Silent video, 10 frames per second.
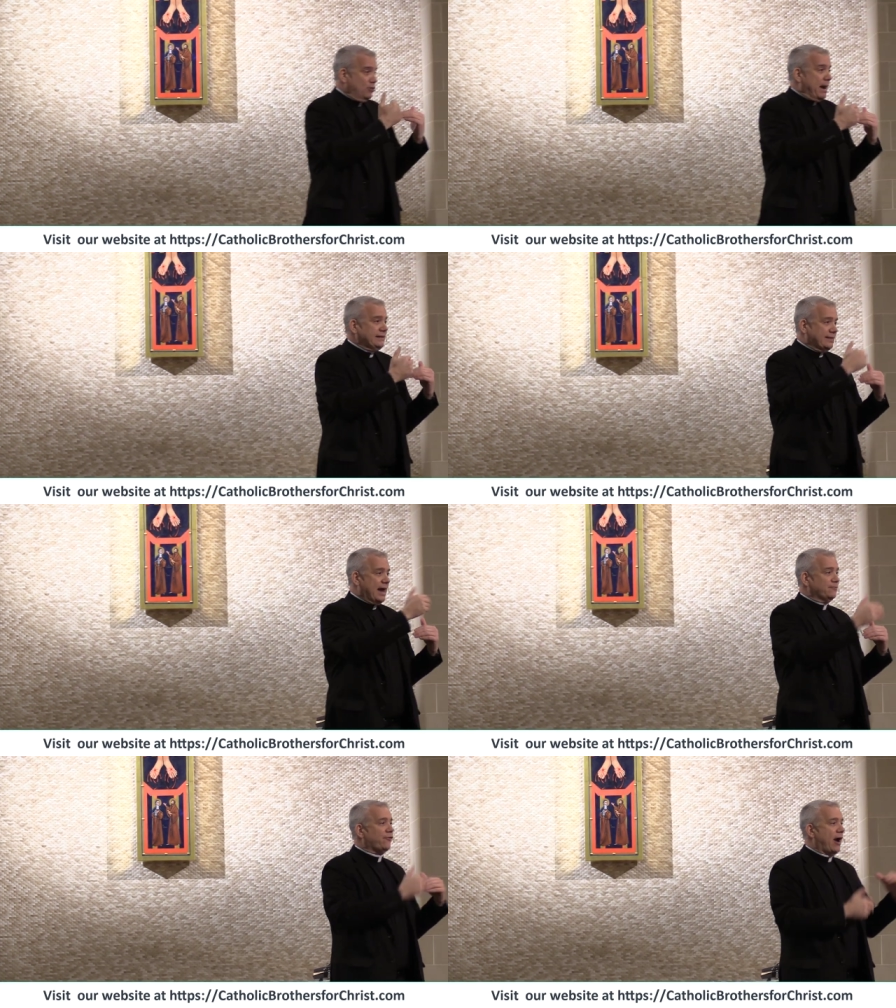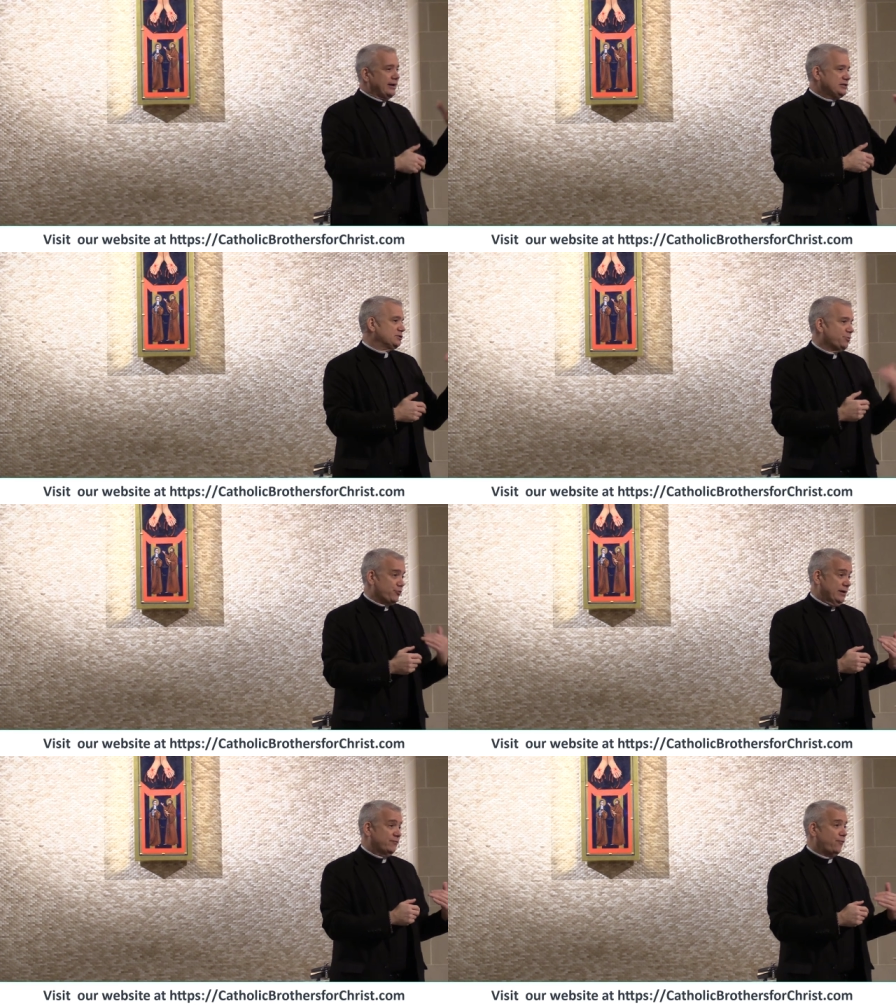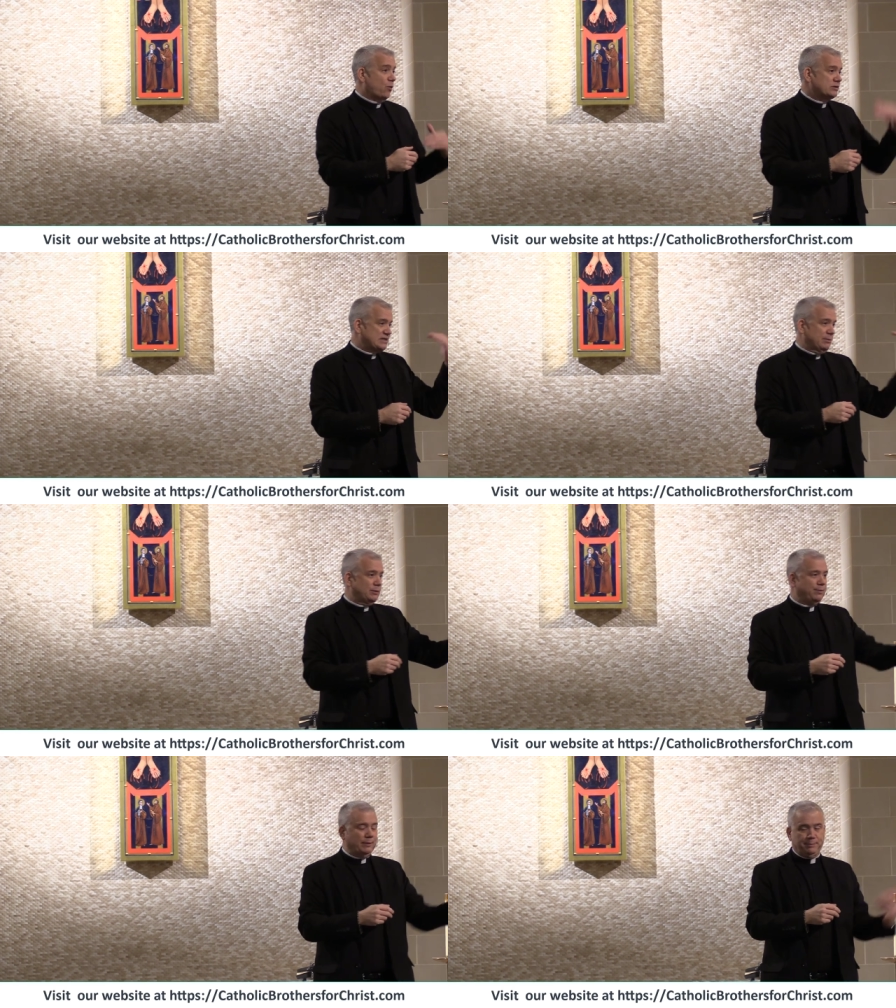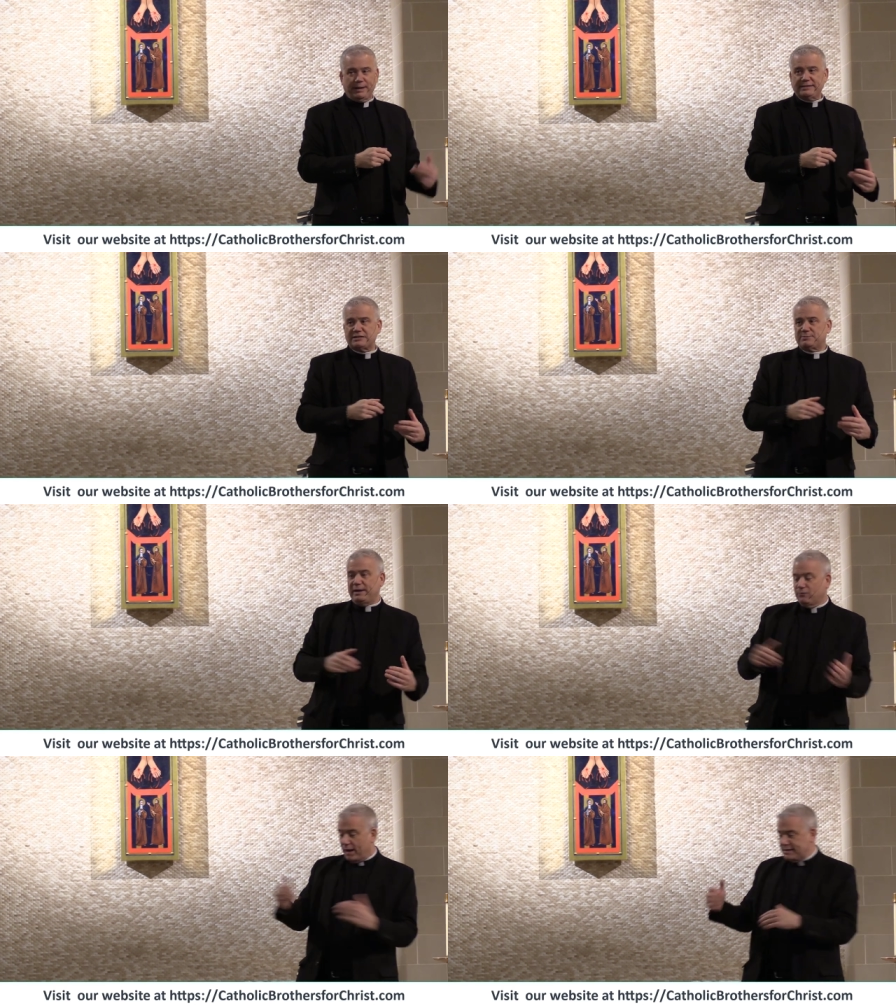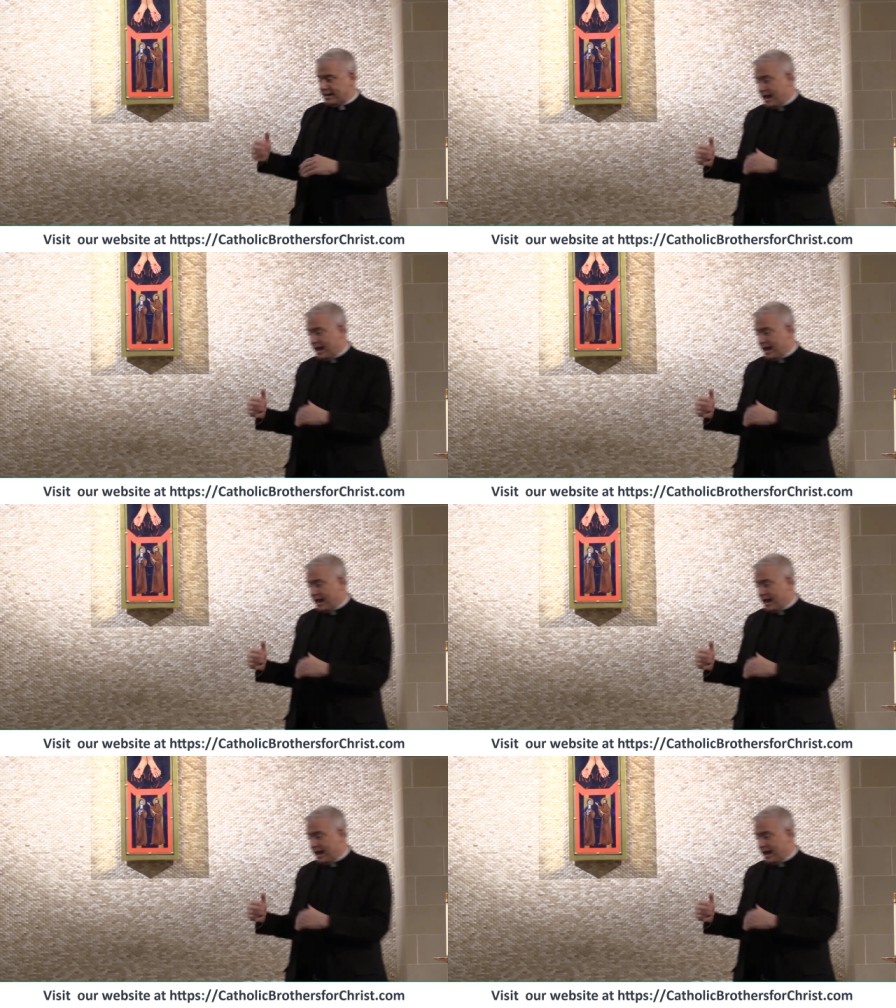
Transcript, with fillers: do my time Fridays from three to four. Someone replaces me. Right